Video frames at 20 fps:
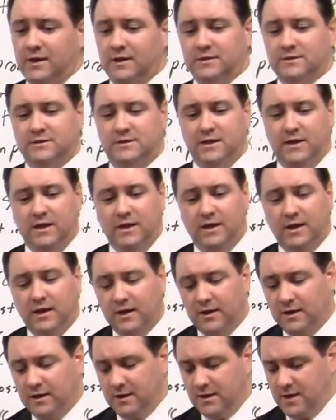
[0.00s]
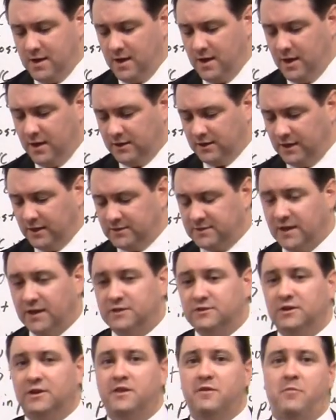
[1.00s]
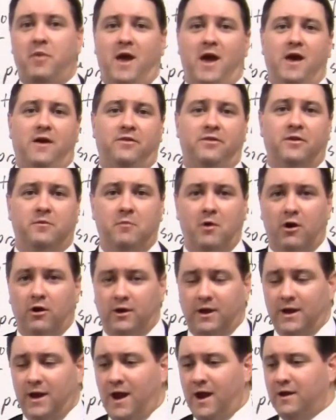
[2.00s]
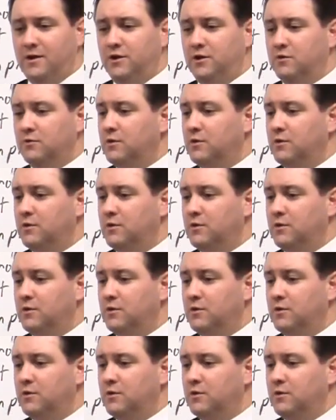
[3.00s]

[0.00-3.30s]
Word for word: is the uh, uh, essentially the path to market. How do